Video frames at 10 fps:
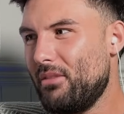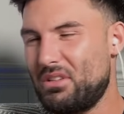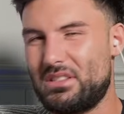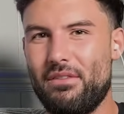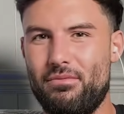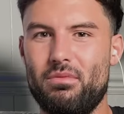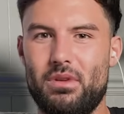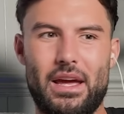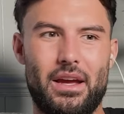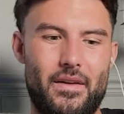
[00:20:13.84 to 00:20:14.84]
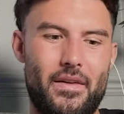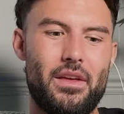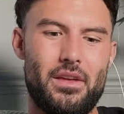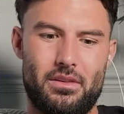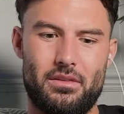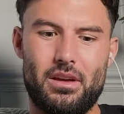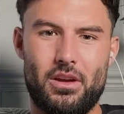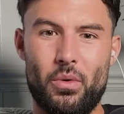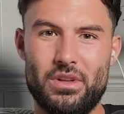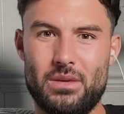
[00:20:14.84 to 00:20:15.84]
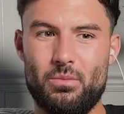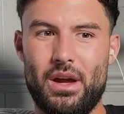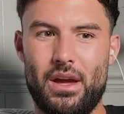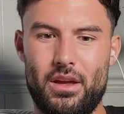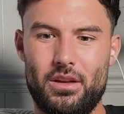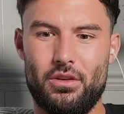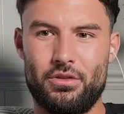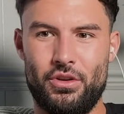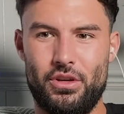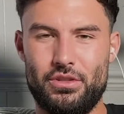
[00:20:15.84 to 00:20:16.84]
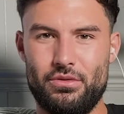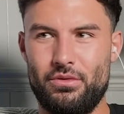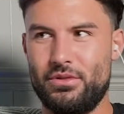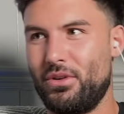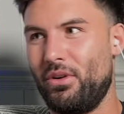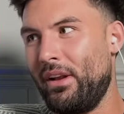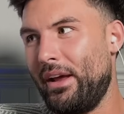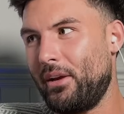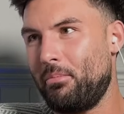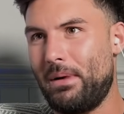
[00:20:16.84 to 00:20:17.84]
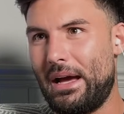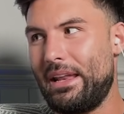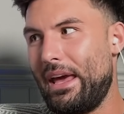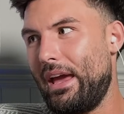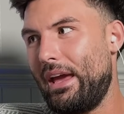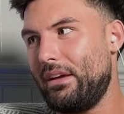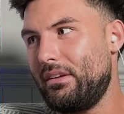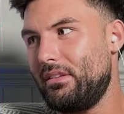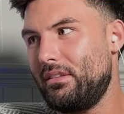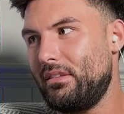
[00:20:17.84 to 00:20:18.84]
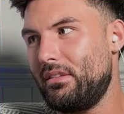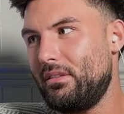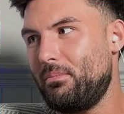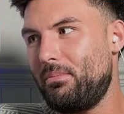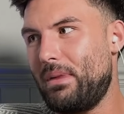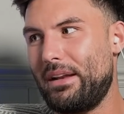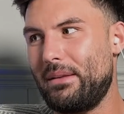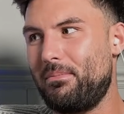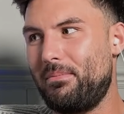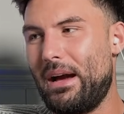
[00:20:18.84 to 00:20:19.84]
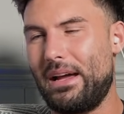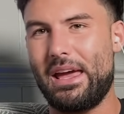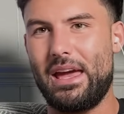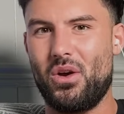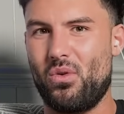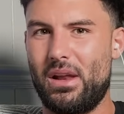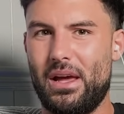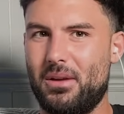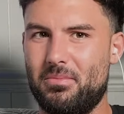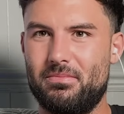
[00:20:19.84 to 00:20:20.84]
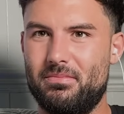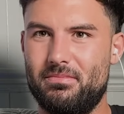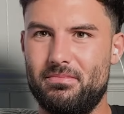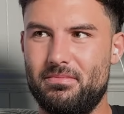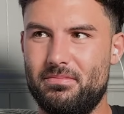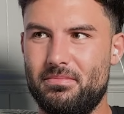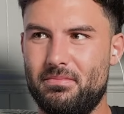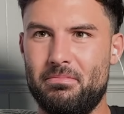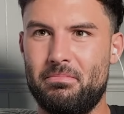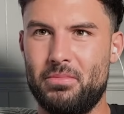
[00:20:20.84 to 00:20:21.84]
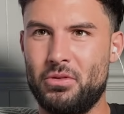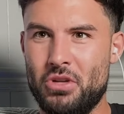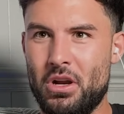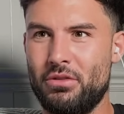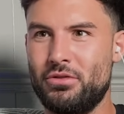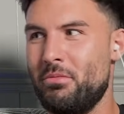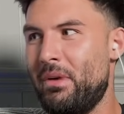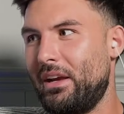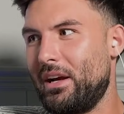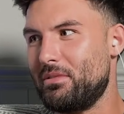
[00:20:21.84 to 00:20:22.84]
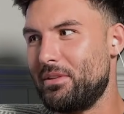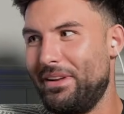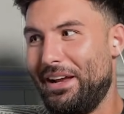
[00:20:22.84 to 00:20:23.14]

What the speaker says: But stuff like going somewhere, you got dirty shoes or like bad hair. Bad hair, or like you don't know how to do your makeup or something.